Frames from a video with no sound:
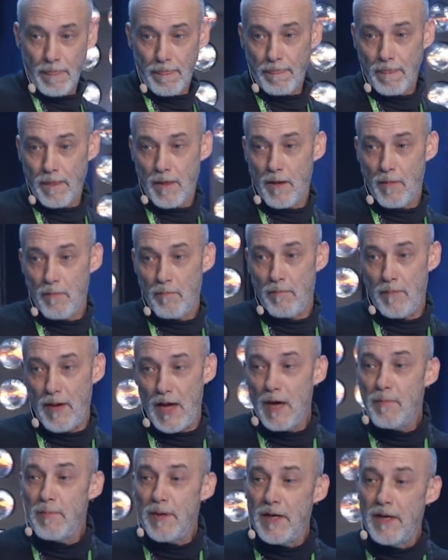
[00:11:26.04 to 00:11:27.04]

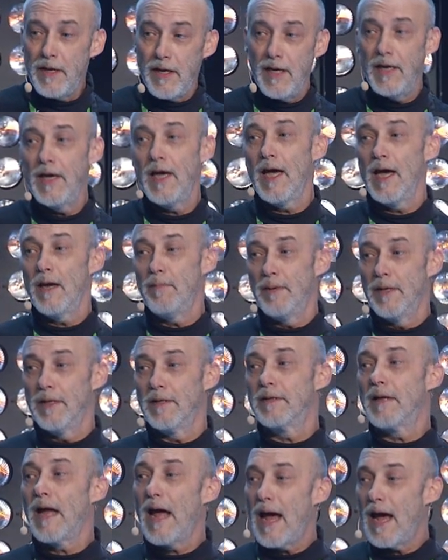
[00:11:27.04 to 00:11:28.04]
Maybe he had been
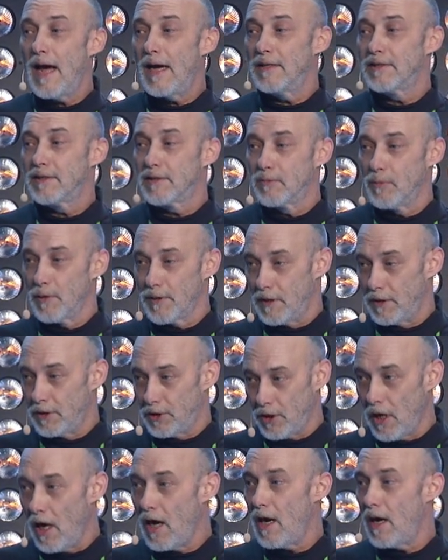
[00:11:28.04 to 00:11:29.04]
tasked with a
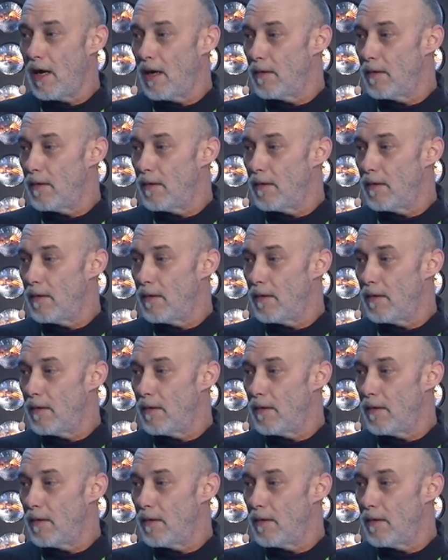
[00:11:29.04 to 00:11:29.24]
job